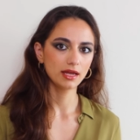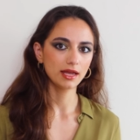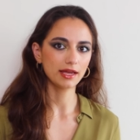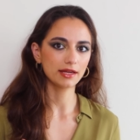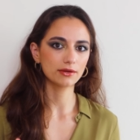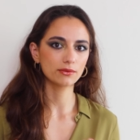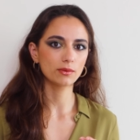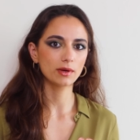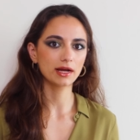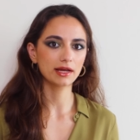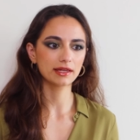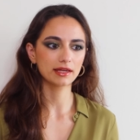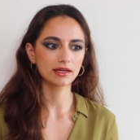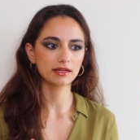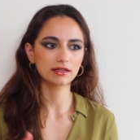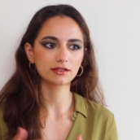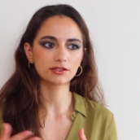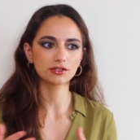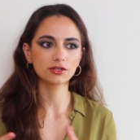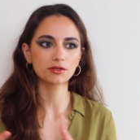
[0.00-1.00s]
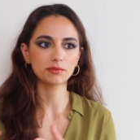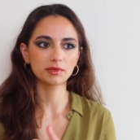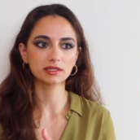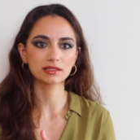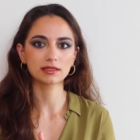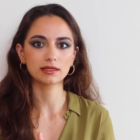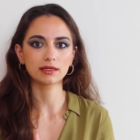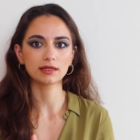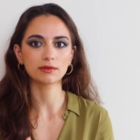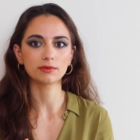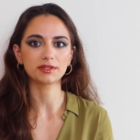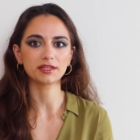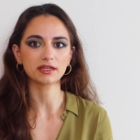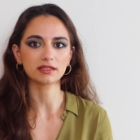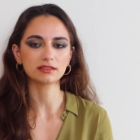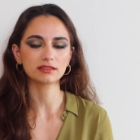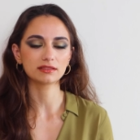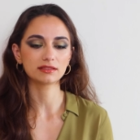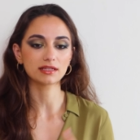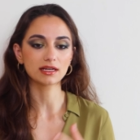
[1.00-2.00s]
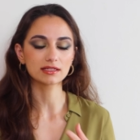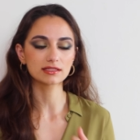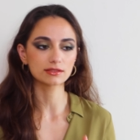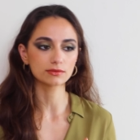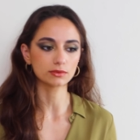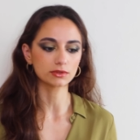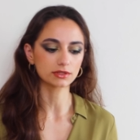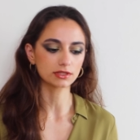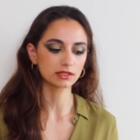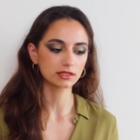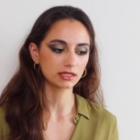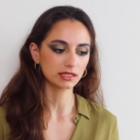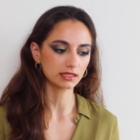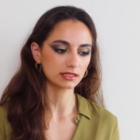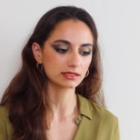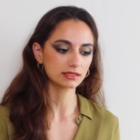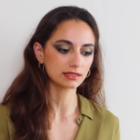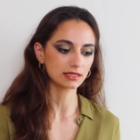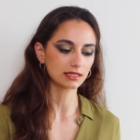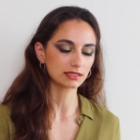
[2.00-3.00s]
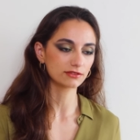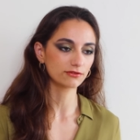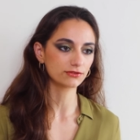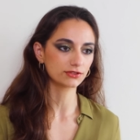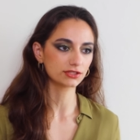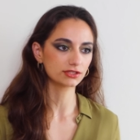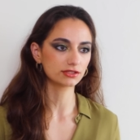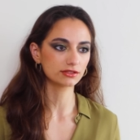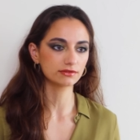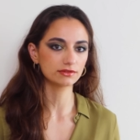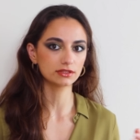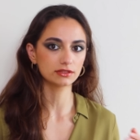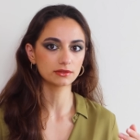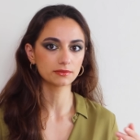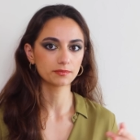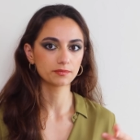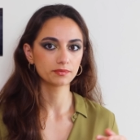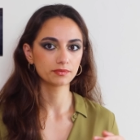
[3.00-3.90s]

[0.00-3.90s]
And why an argument like that does work is that, first of all,